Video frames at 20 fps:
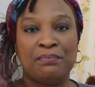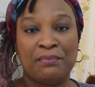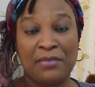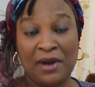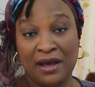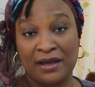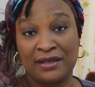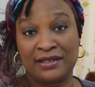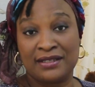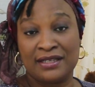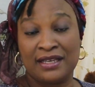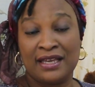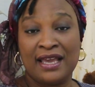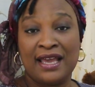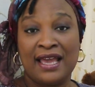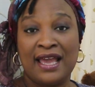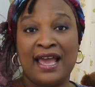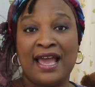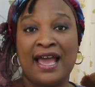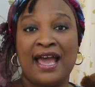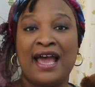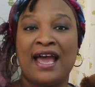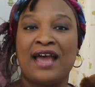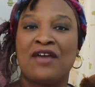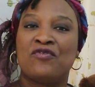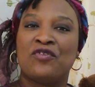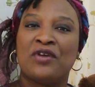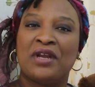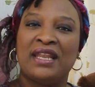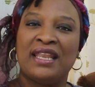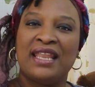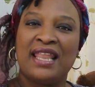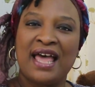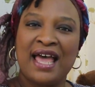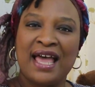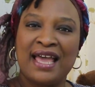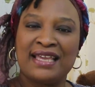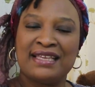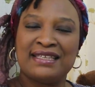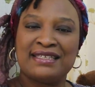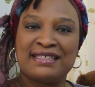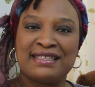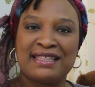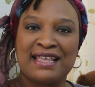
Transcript: but I realize